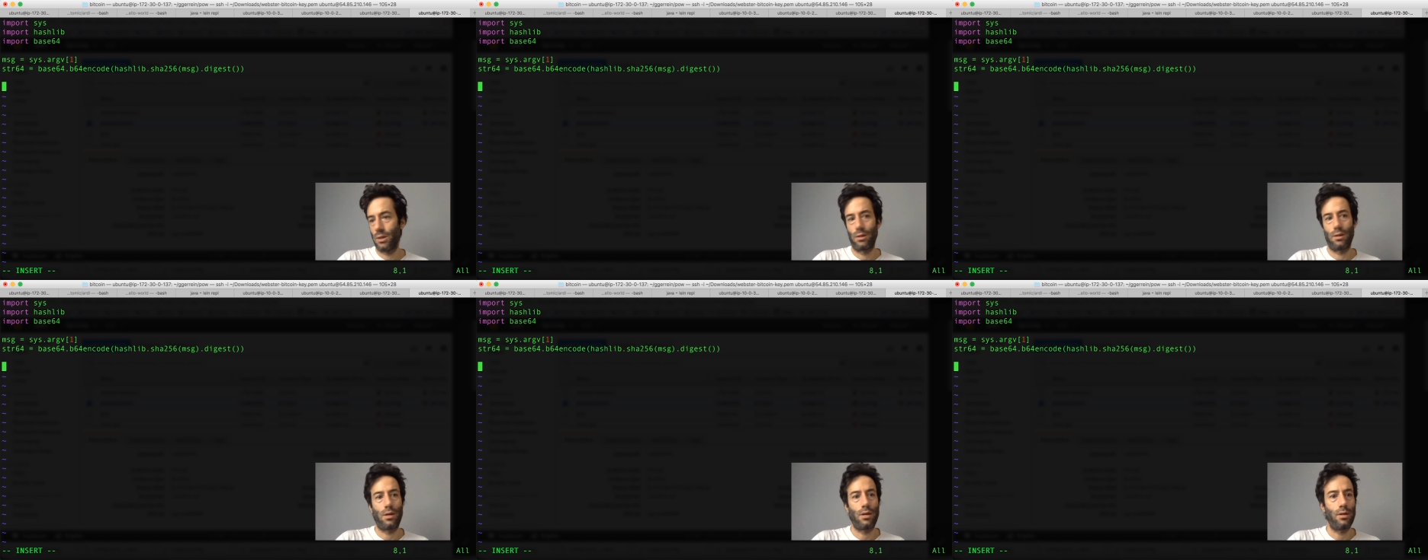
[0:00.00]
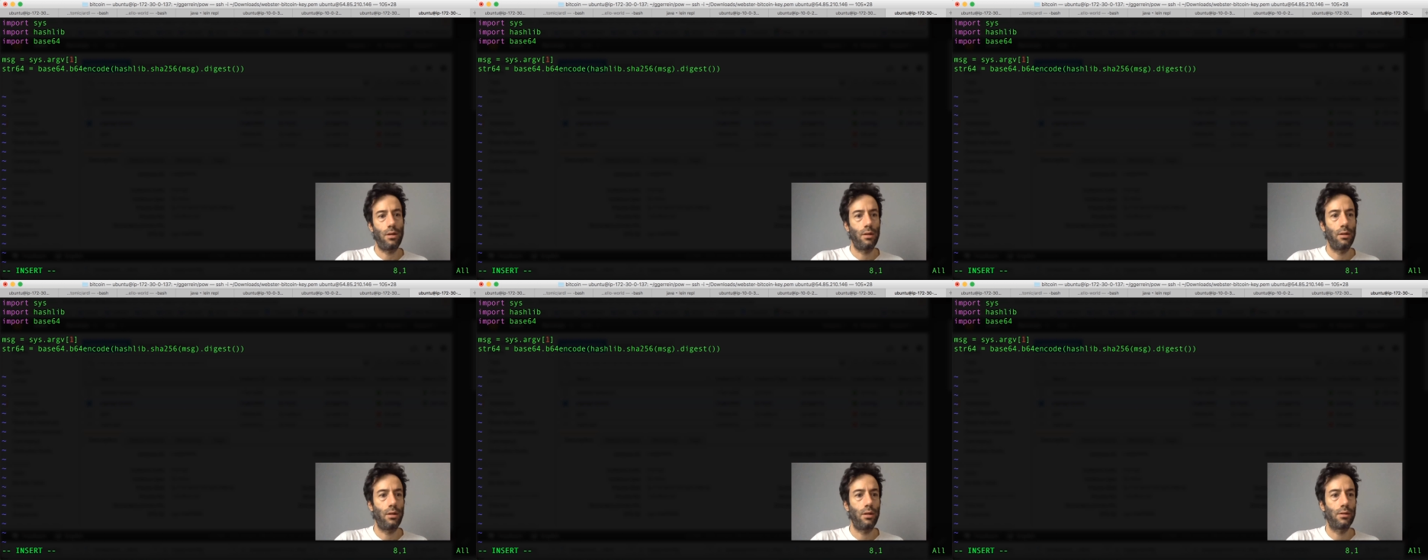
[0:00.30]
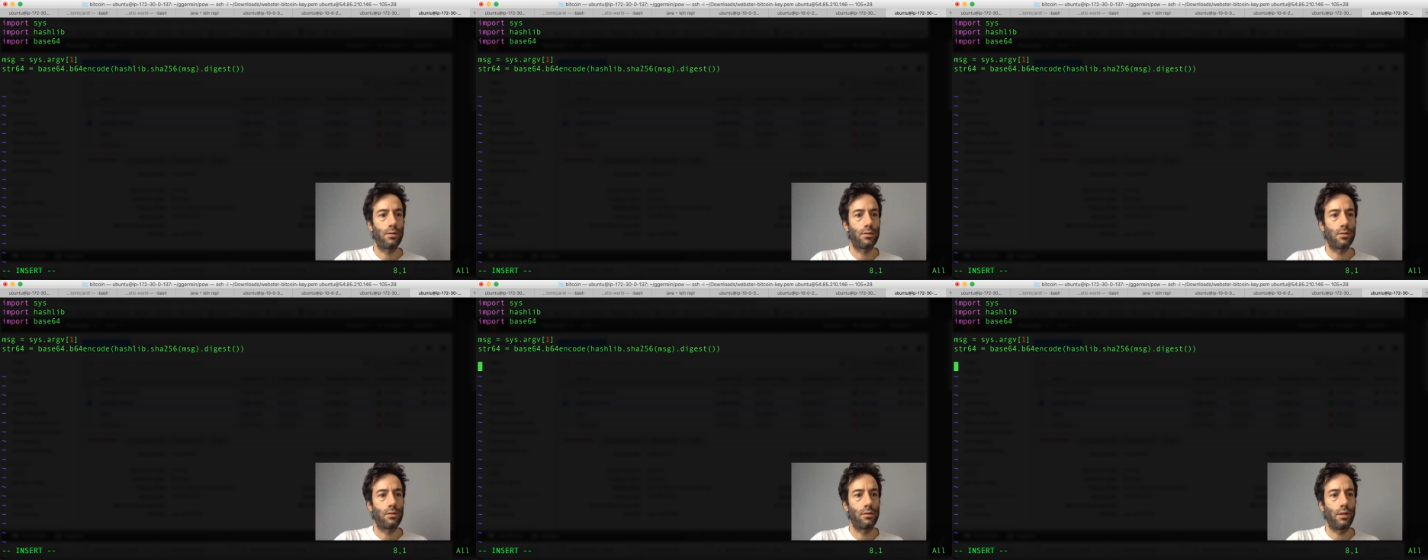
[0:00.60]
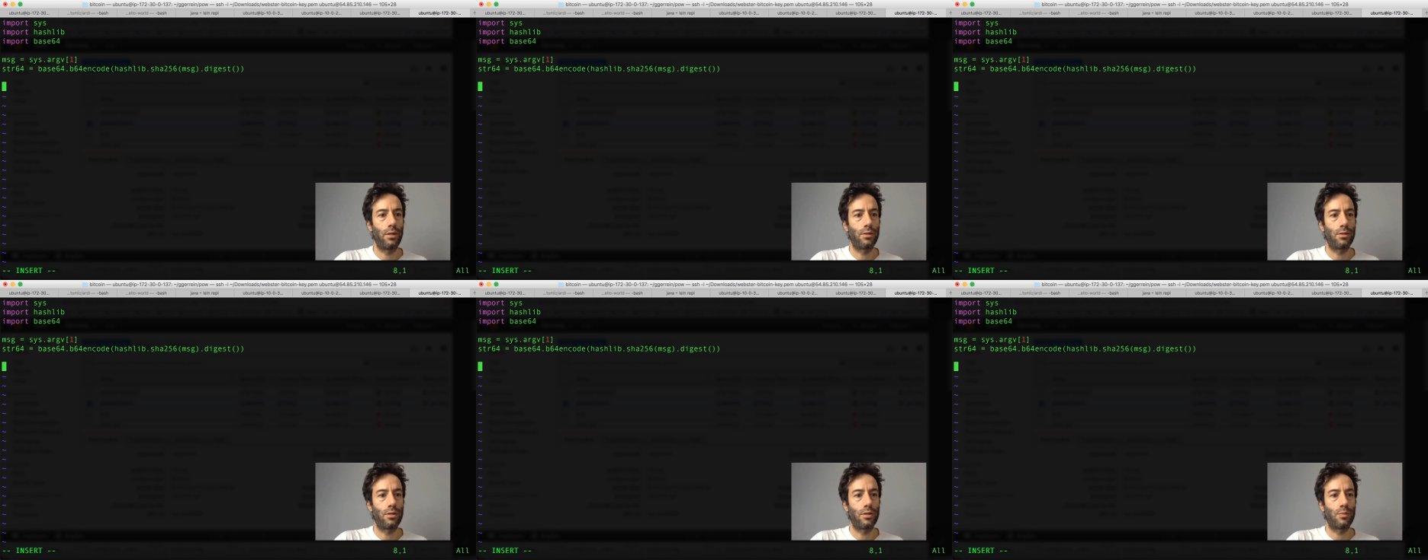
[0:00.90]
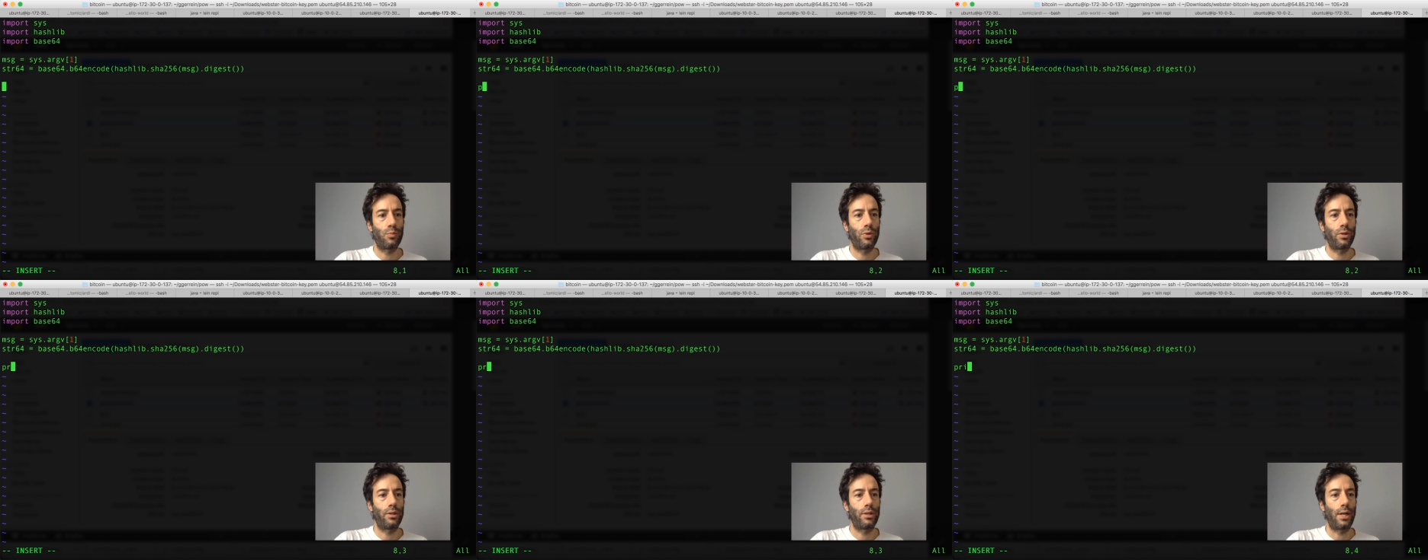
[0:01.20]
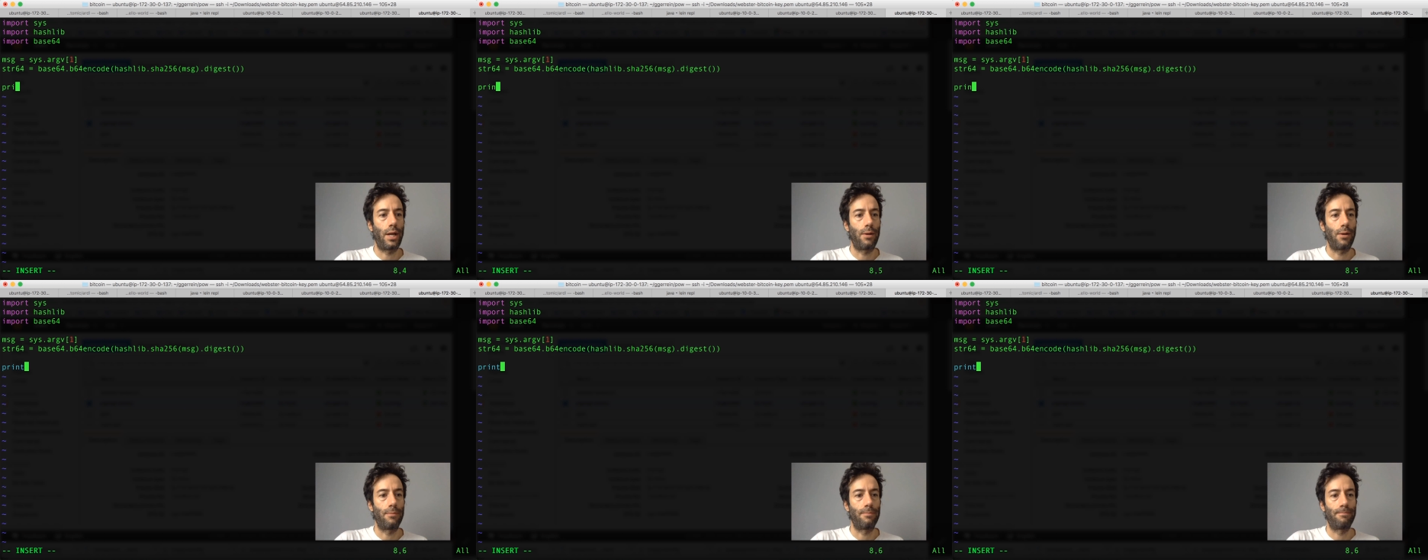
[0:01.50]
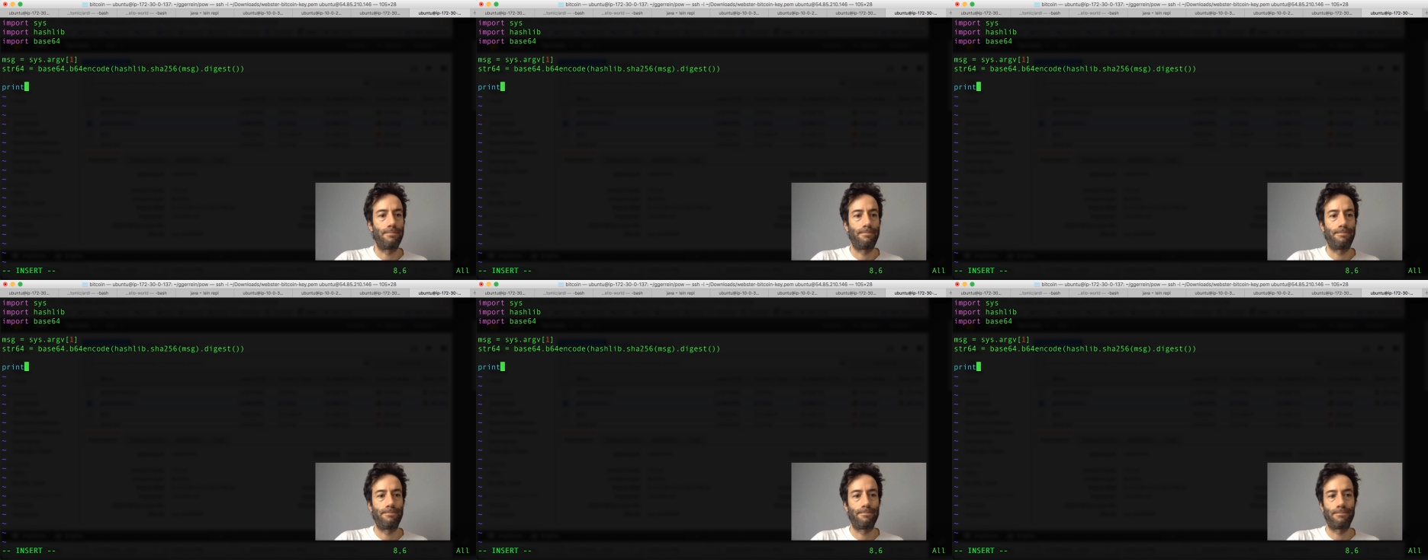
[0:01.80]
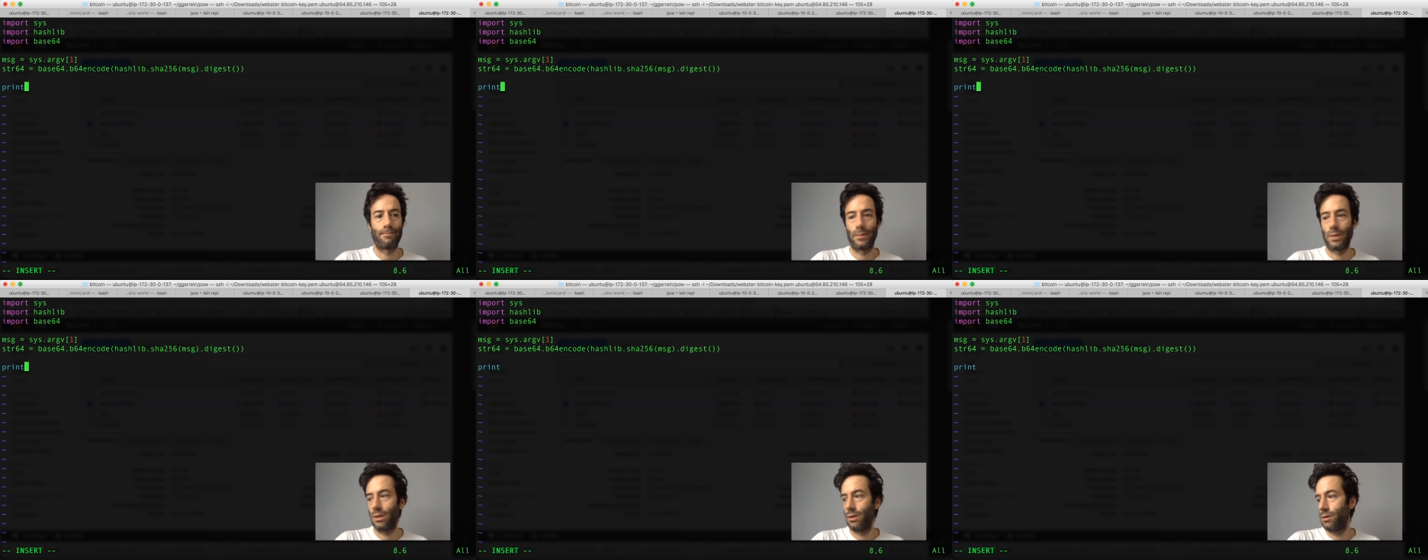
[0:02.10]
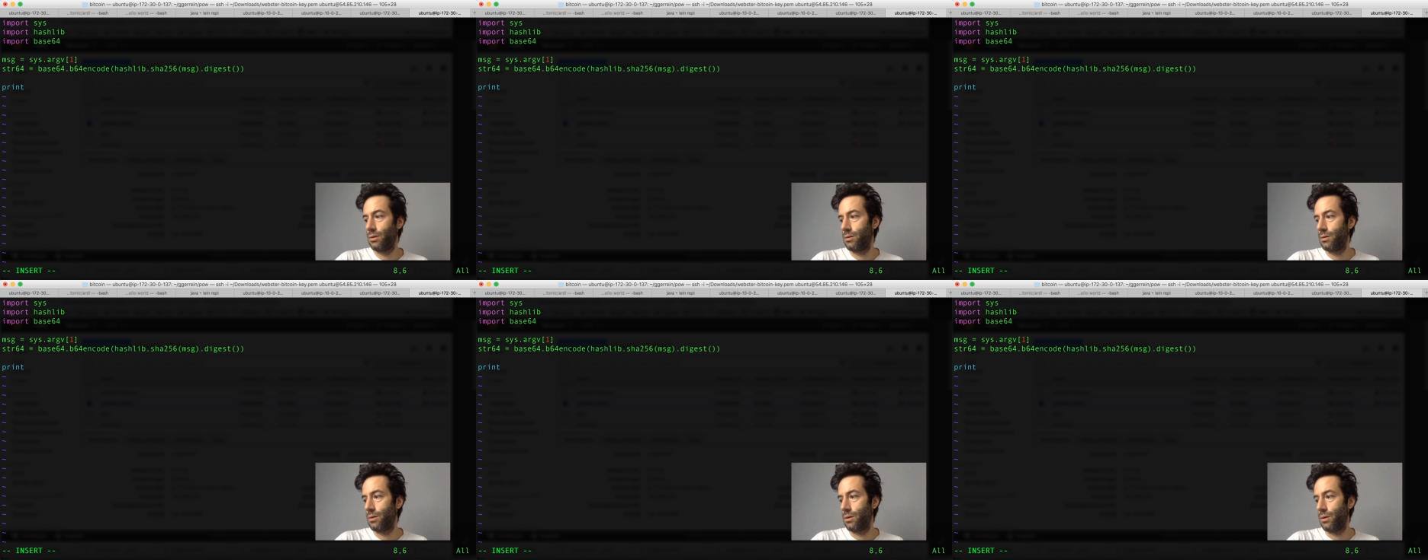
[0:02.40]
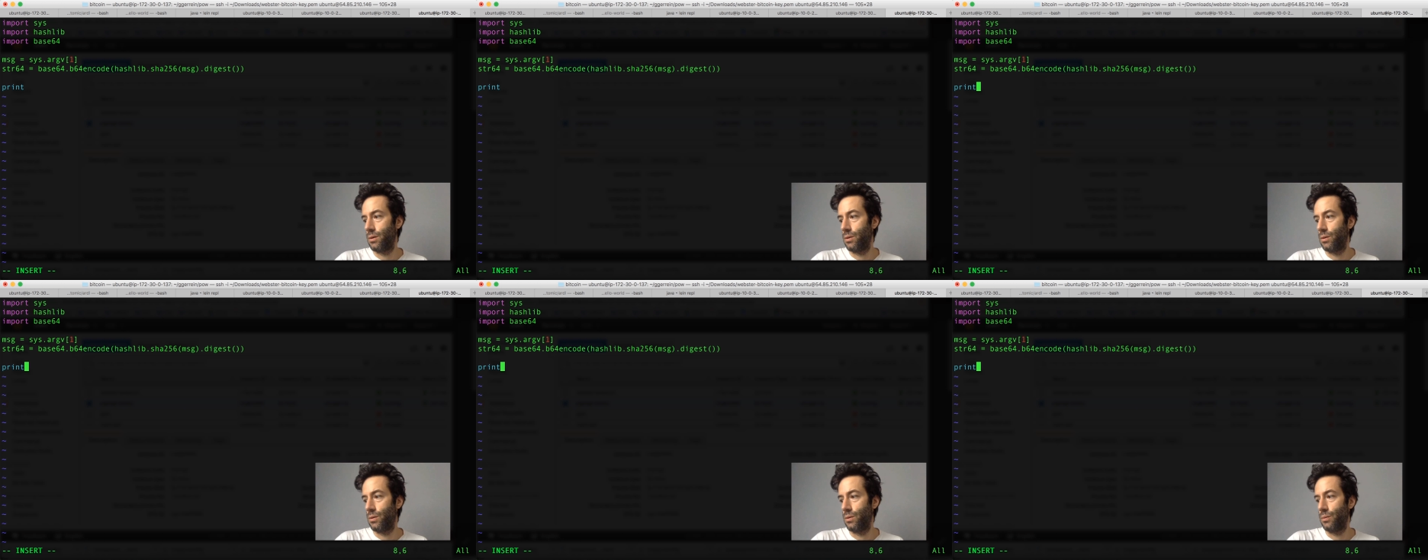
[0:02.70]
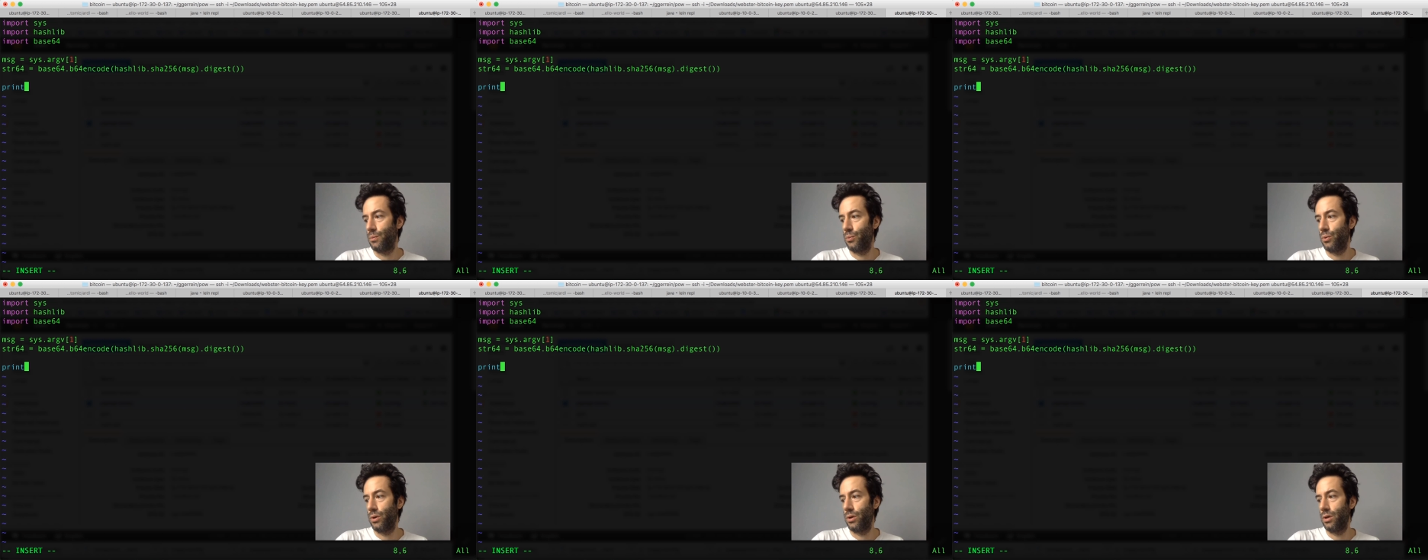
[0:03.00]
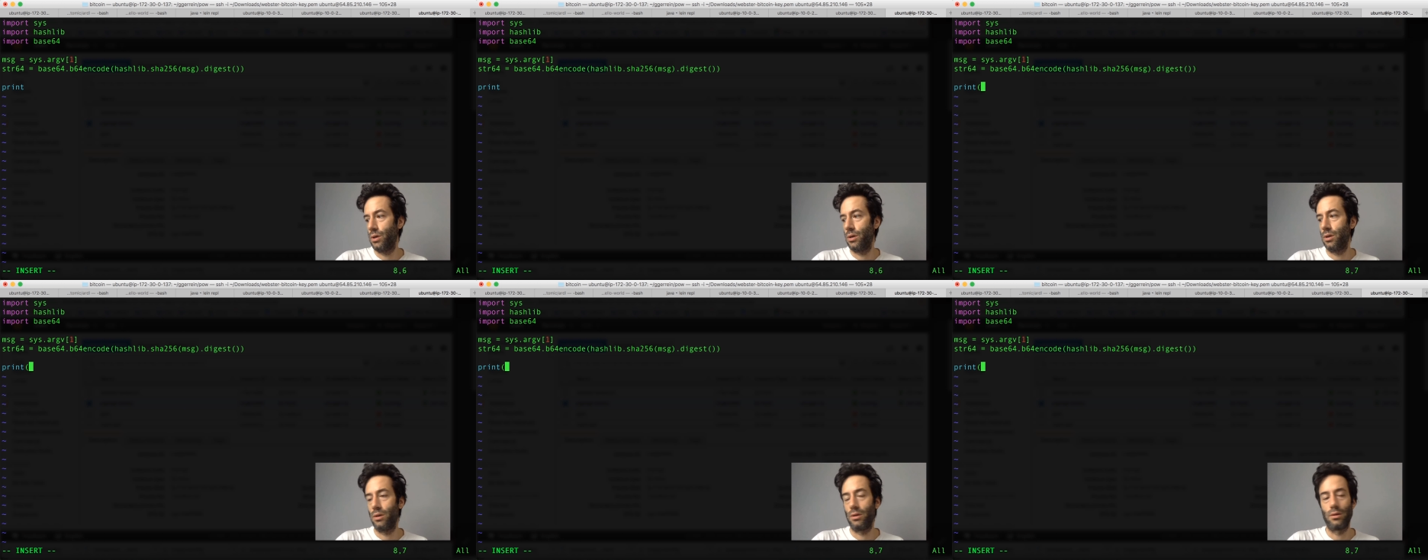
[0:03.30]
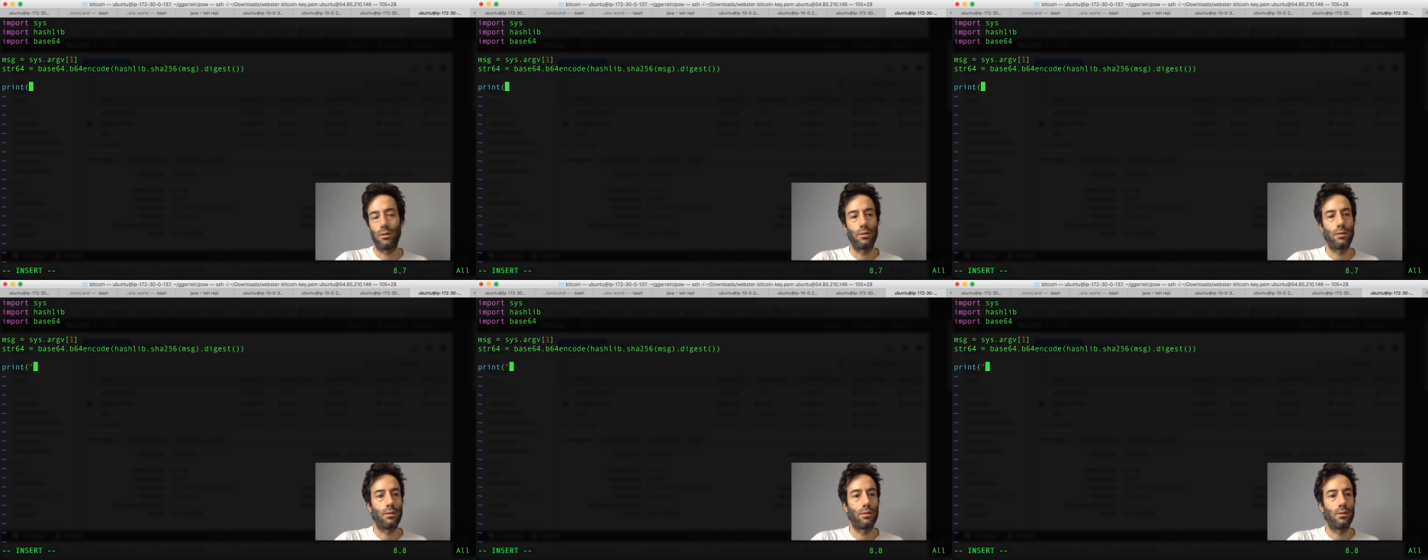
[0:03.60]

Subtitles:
And then let's just print it out. So print